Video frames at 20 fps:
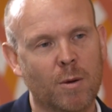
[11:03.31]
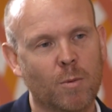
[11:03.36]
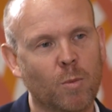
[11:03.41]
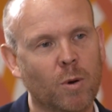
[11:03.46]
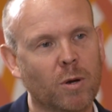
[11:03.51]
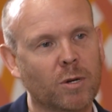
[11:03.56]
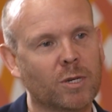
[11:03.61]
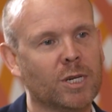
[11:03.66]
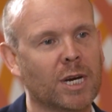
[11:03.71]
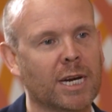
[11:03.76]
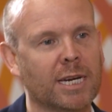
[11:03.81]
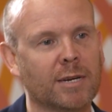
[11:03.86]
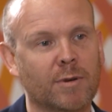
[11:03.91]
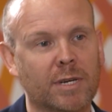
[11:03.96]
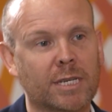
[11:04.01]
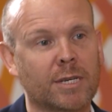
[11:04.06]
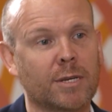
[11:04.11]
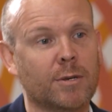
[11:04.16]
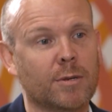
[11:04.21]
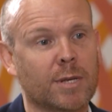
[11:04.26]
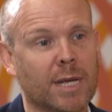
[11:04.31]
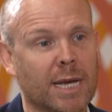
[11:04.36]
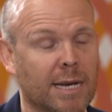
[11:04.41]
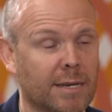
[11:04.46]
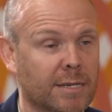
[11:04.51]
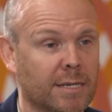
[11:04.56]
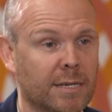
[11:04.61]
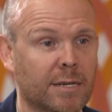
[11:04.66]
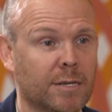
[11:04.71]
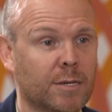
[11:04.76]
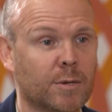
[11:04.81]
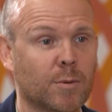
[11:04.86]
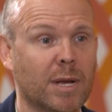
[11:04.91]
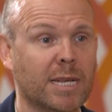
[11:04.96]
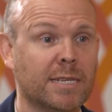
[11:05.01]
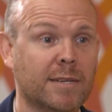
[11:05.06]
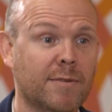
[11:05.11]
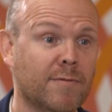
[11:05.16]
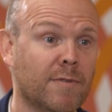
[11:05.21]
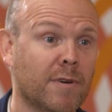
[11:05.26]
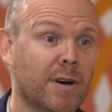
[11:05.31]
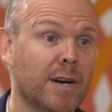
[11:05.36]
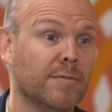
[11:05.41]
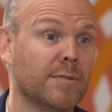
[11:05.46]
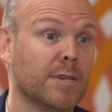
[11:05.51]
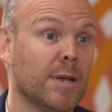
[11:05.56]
1 January 2025.